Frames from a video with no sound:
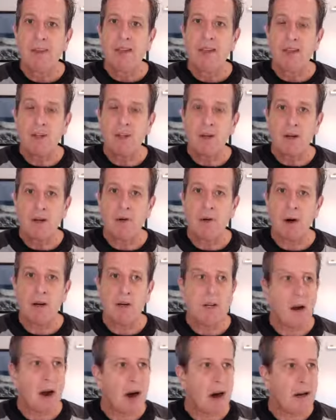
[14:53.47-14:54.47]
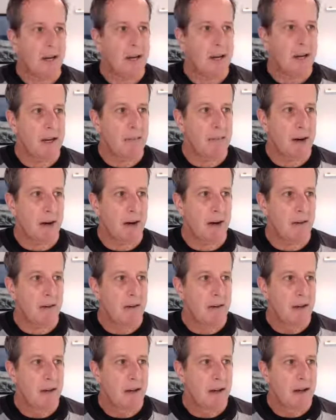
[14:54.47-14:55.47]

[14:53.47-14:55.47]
You are talking about